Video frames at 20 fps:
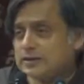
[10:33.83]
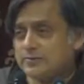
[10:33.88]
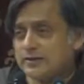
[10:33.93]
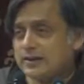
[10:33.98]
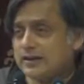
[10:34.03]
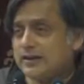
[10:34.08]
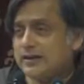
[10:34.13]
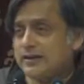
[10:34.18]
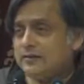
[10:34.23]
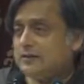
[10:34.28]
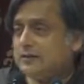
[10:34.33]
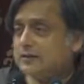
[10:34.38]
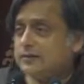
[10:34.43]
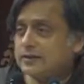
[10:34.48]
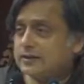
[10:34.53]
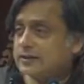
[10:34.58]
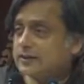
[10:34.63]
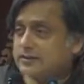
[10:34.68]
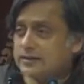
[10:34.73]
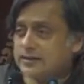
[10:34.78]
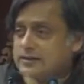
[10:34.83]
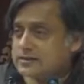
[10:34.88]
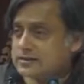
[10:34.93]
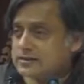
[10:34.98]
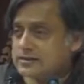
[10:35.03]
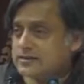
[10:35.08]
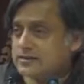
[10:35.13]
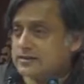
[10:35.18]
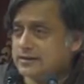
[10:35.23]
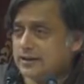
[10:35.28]
frankly, have never
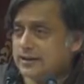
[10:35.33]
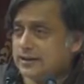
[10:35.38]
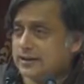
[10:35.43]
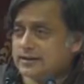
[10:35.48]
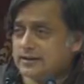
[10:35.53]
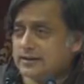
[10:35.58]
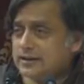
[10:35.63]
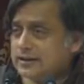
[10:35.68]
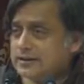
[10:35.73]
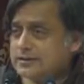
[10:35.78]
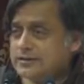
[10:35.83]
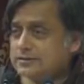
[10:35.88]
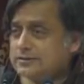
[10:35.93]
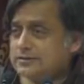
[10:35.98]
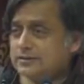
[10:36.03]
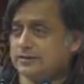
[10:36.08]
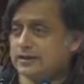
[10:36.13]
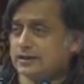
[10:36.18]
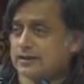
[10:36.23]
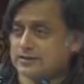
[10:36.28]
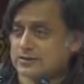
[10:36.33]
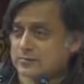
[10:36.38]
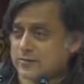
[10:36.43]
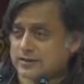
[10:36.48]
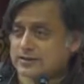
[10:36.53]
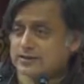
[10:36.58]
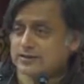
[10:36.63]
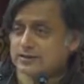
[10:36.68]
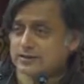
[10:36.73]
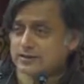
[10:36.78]
contested an election in the last
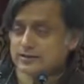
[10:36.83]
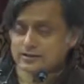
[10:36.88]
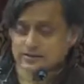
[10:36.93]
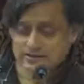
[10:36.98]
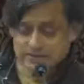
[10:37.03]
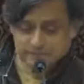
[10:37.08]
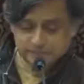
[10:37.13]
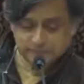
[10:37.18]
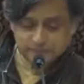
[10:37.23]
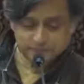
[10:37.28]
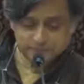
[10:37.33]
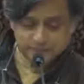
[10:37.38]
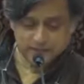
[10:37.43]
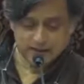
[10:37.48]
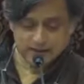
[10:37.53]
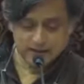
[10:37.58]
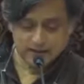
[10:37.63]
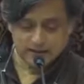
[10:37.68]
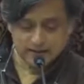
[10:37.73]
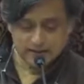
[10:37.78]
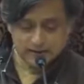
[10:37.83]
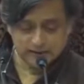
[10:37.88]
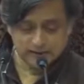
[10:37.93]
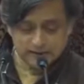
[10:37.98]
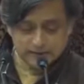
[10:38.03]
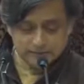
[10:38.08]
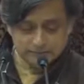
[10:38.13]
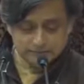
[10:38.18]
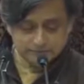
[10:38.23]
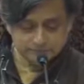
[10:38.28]
20 years.
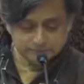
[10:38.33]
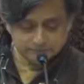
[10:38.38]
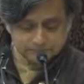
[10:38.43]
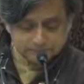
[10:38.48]
Now,